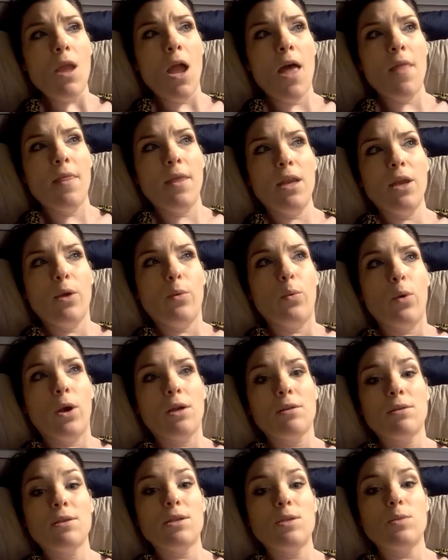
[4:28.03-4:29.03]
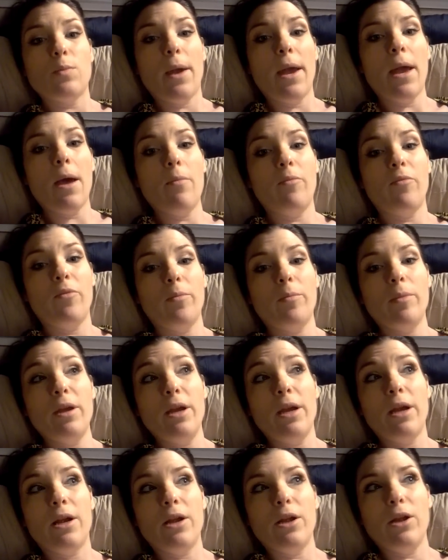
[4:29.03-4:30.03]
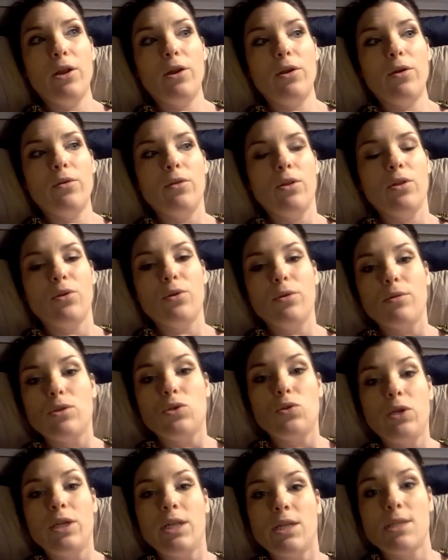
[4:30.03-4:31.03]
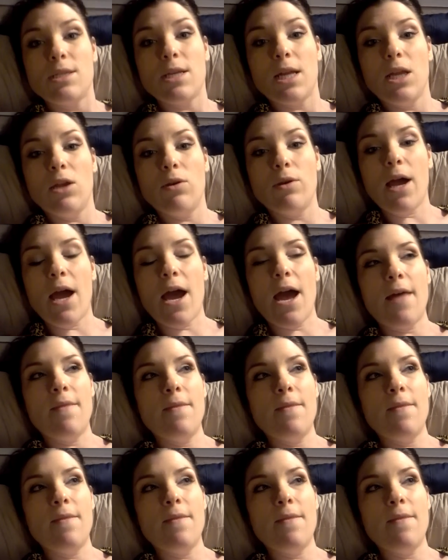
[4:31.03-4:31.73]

And then it works its way up from there, you know, the little treats that you get.